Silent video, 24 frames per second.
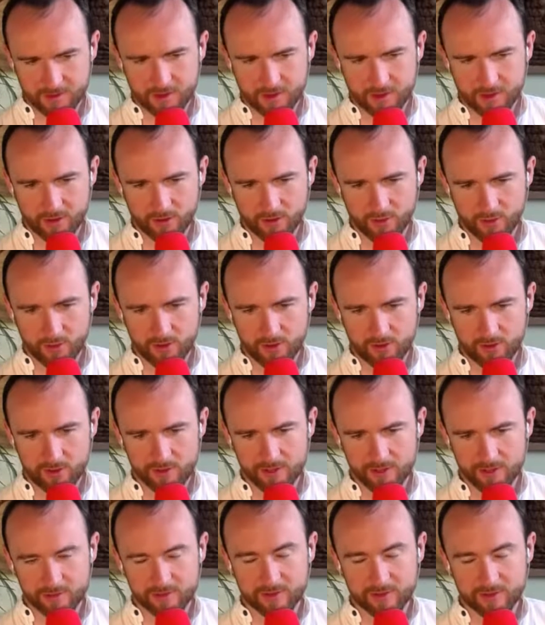
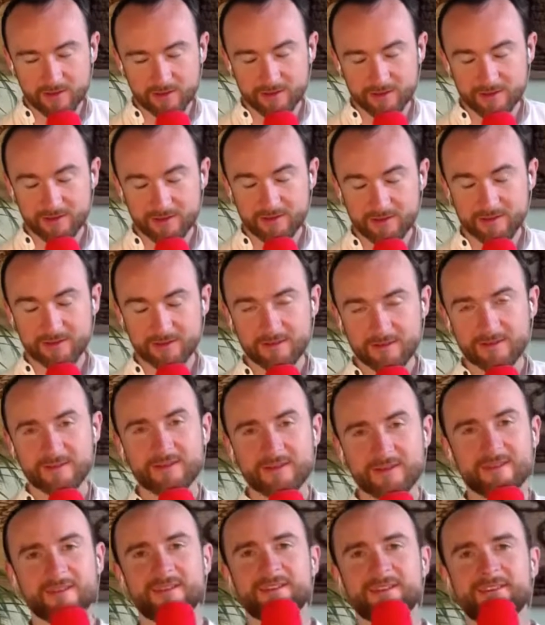Welcome
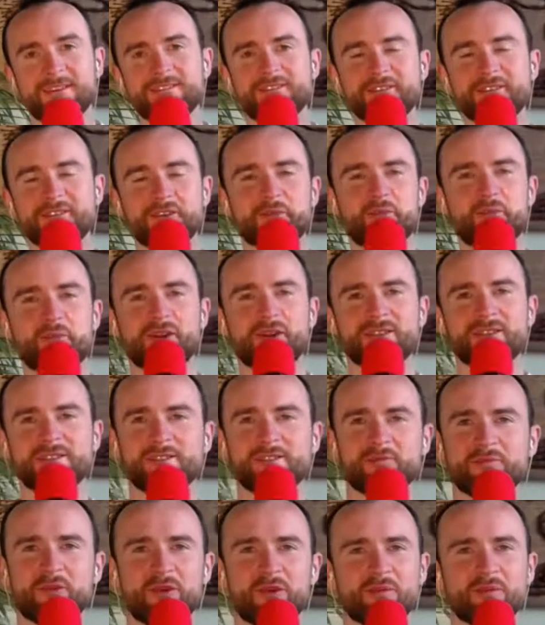to the present
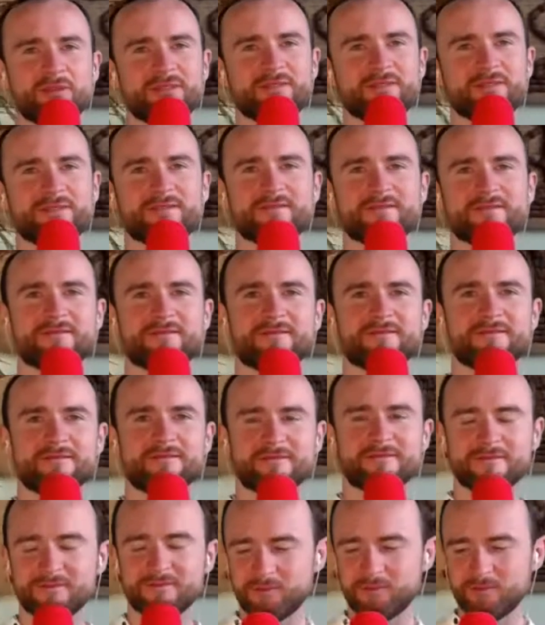moment,
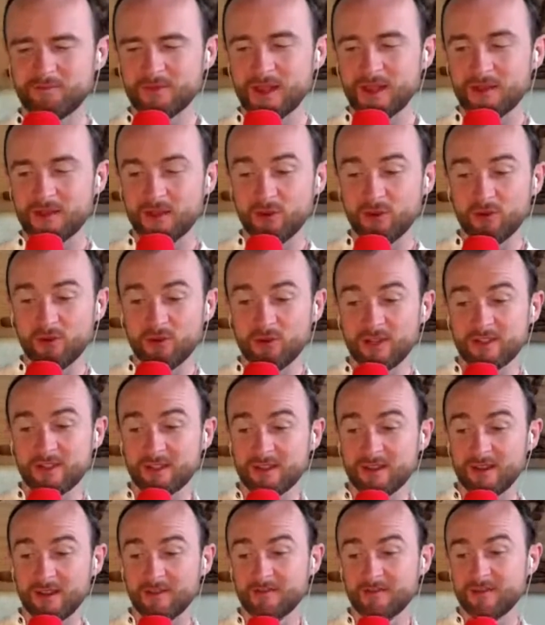the only
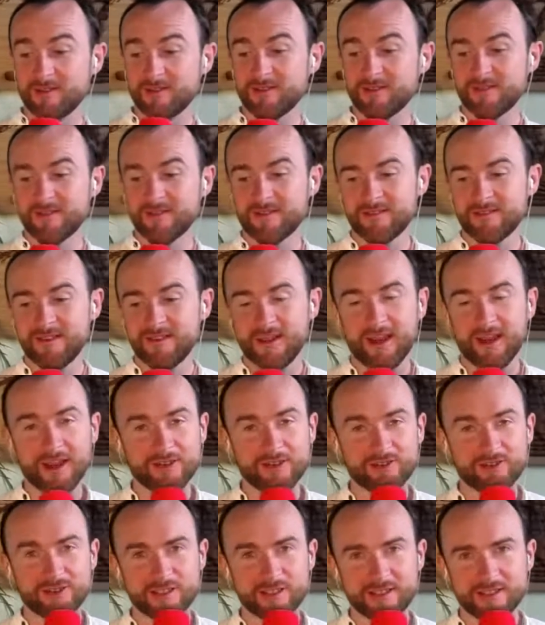time that
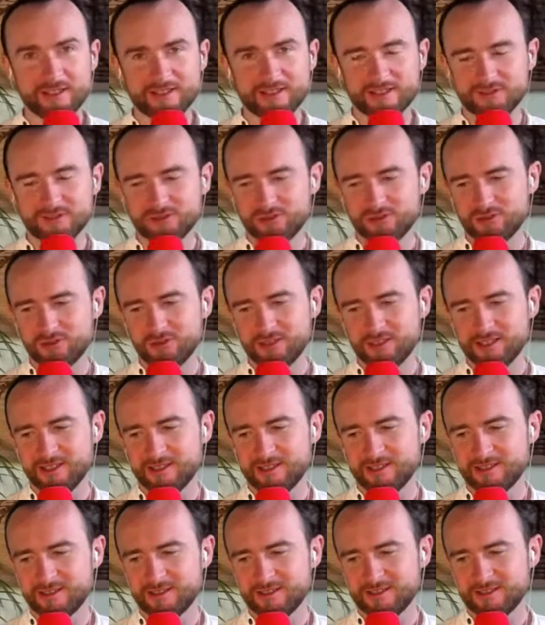actually, truly
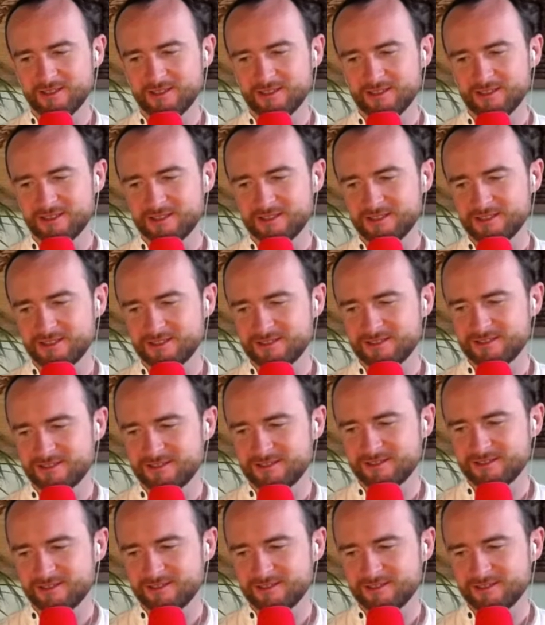exists.